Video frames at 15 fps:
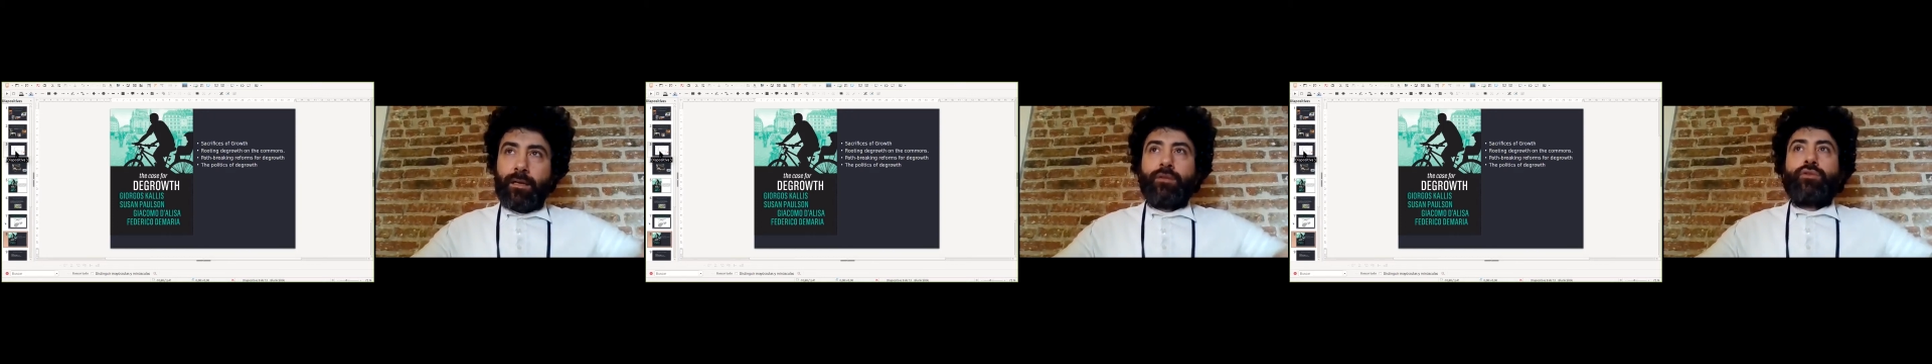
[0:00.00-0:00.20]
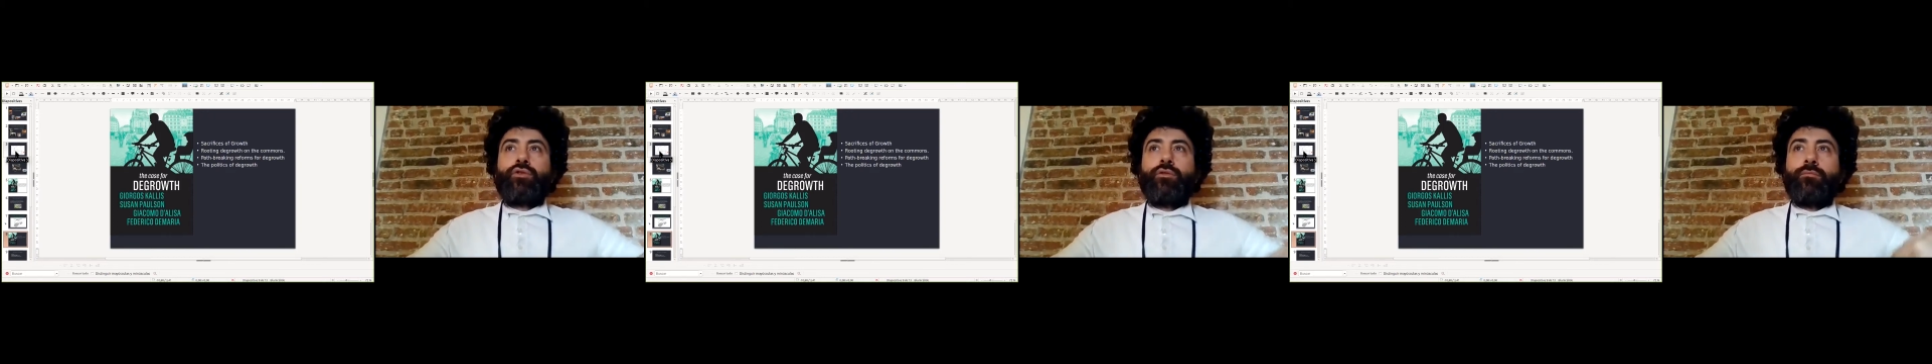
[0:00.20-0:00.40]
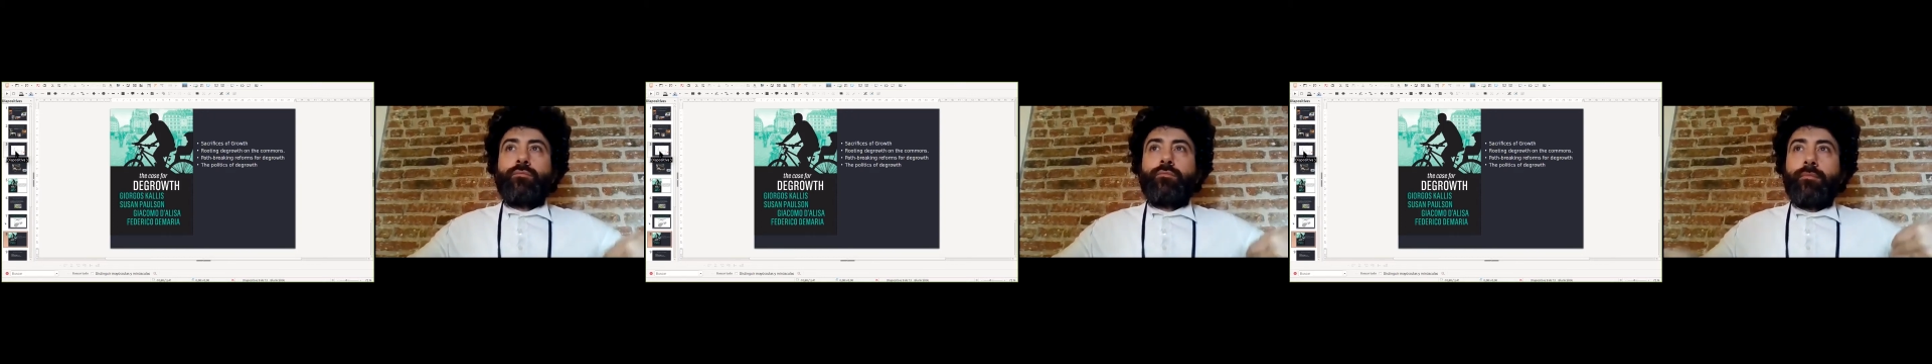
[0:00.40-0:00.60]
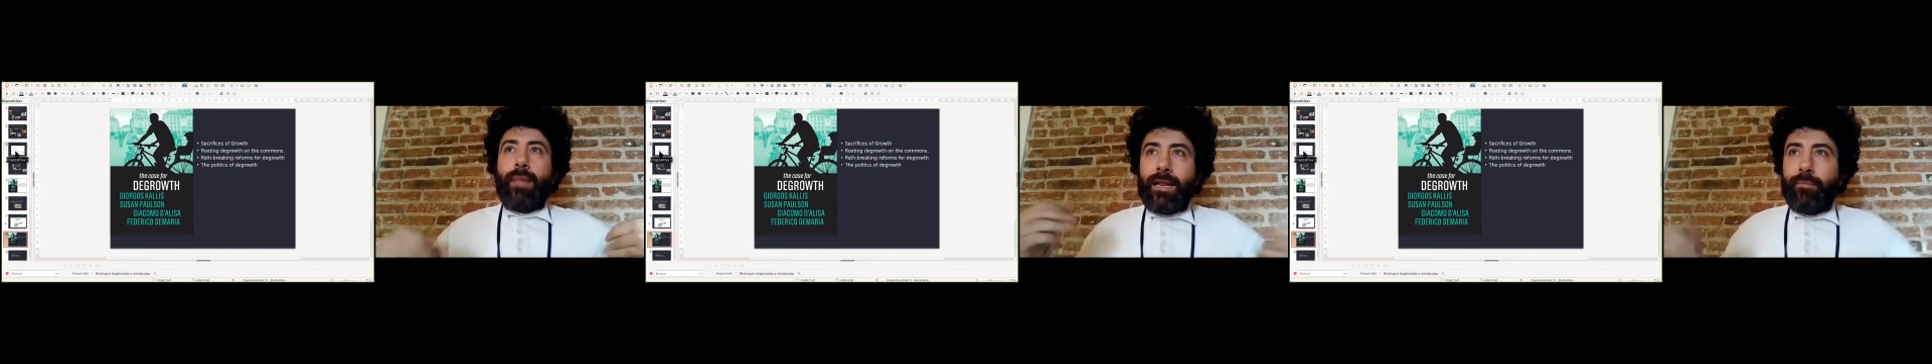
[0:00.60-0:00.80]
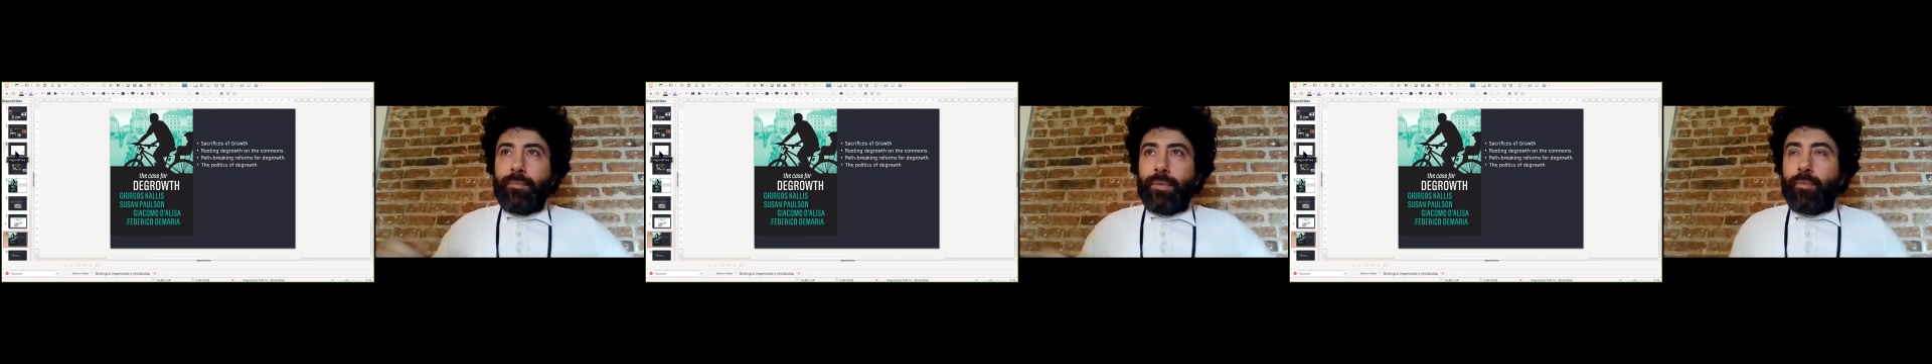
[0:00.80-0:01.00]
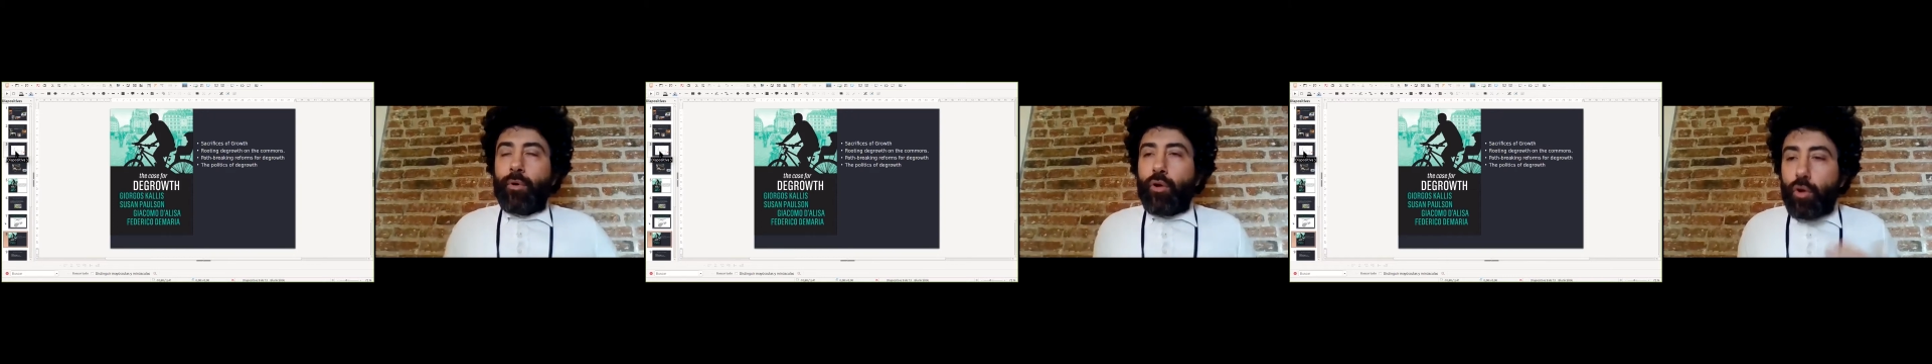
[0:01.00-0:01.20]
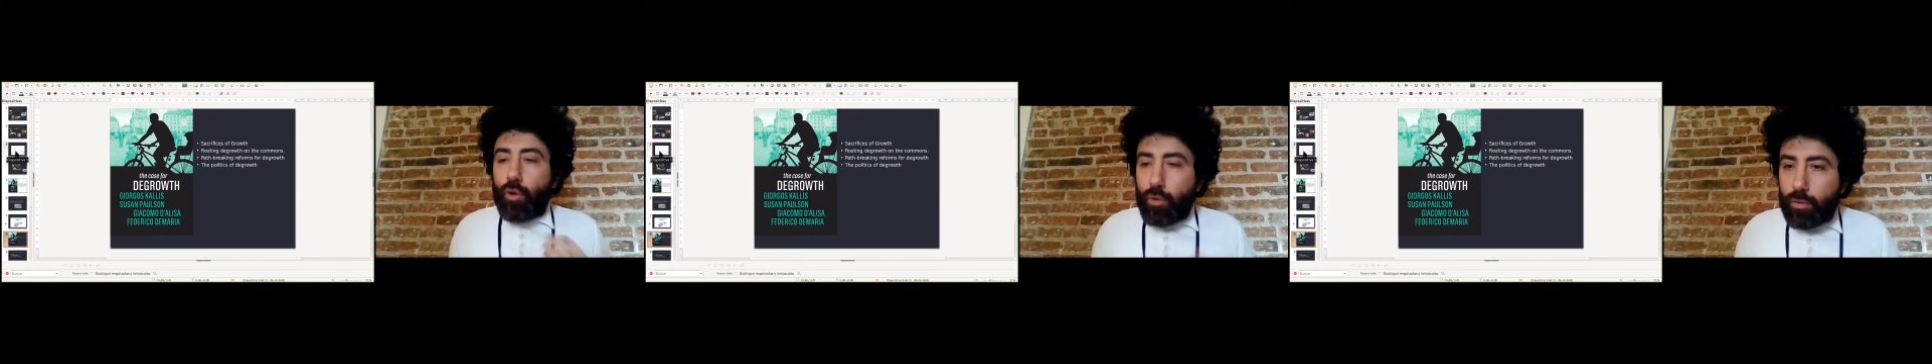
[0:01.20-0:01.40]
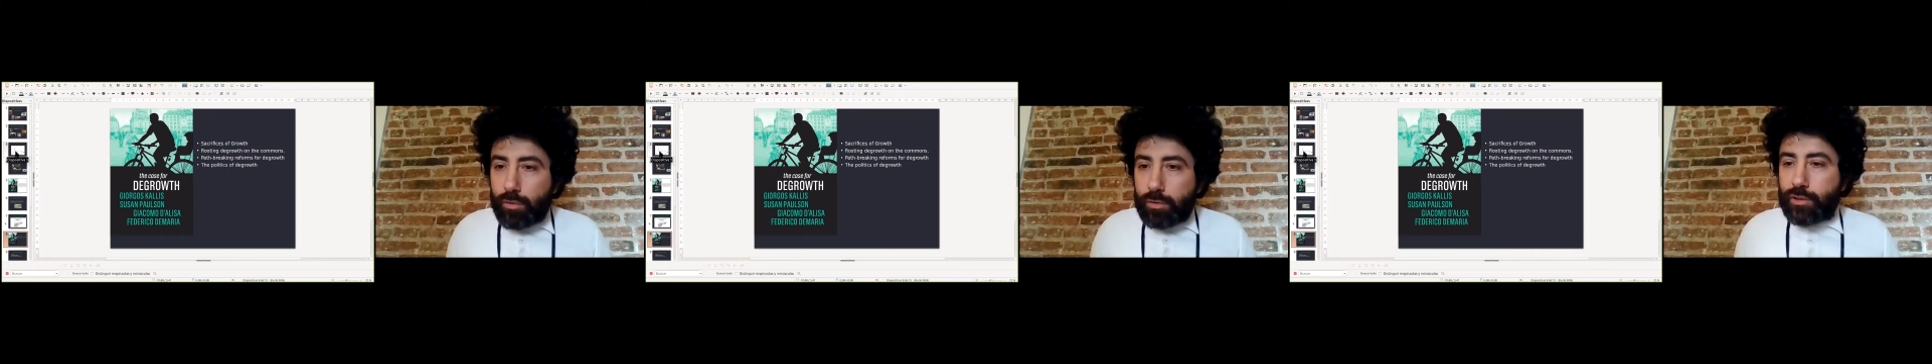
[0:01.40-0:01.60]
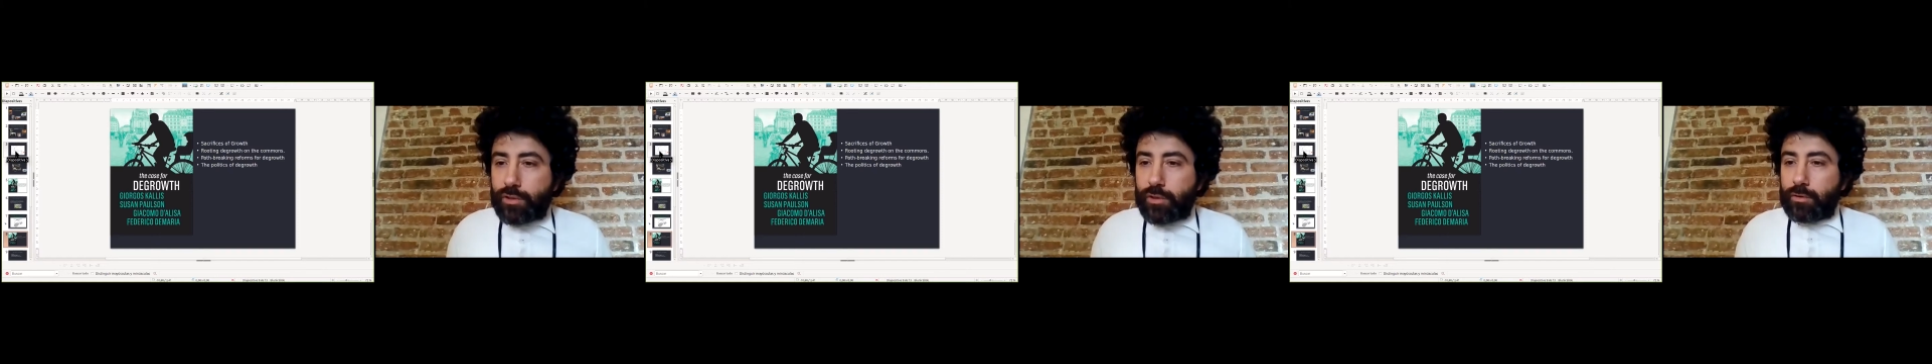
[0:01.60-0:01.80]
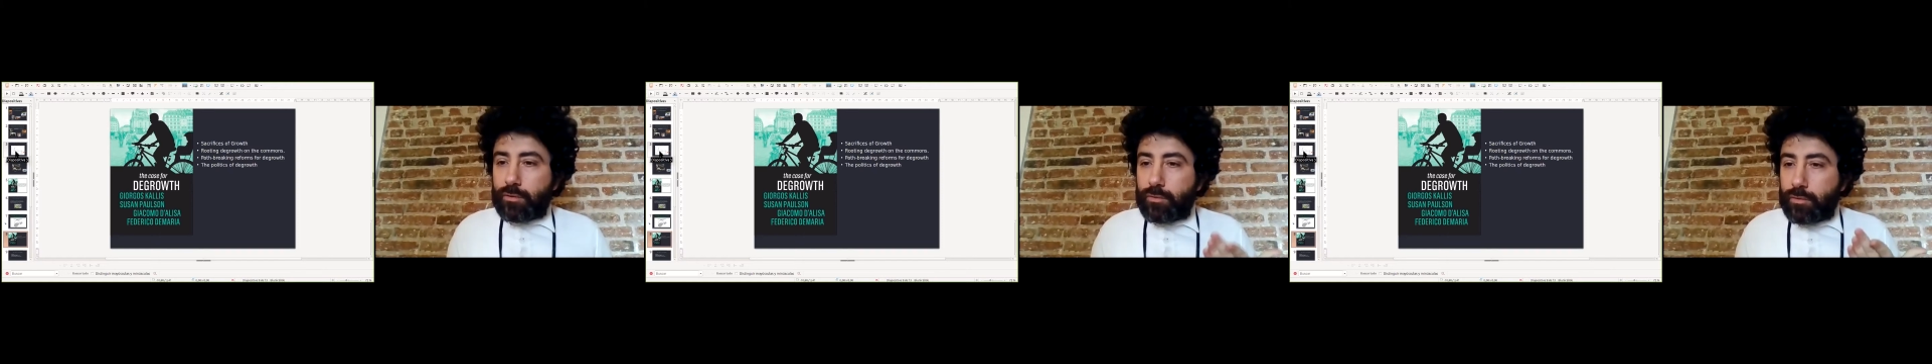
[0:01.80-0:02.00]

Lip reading: to many people, also to